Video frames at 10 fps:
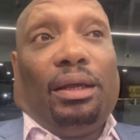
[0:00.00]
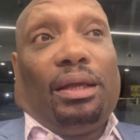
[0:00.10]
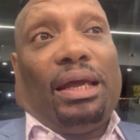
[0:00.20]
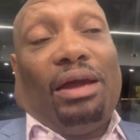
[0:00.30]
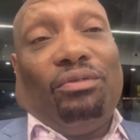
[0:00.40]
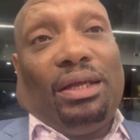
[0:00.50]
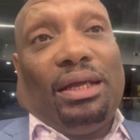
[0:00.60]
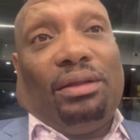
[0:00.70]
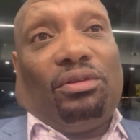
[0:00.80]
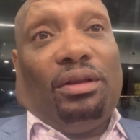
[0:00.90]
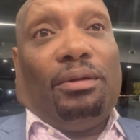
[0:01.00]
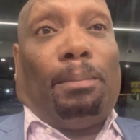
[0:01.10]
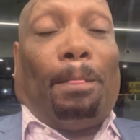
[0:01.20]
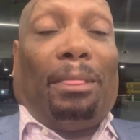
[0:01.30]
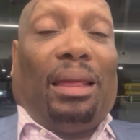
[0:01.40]
Gary Gensler,
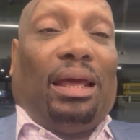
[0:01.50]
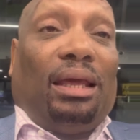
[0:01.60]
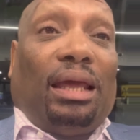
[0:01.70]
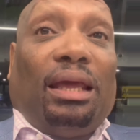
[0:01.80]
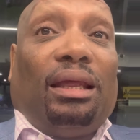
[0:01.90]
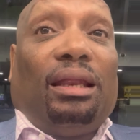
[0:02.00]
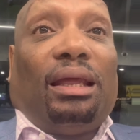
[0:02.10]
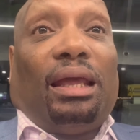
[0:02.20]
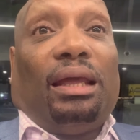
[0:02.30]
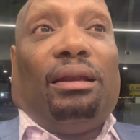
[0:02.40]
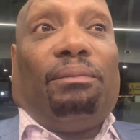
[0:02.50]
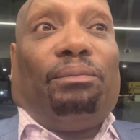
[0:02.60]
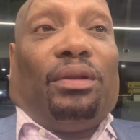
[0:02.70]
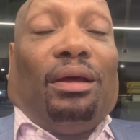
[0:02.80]
and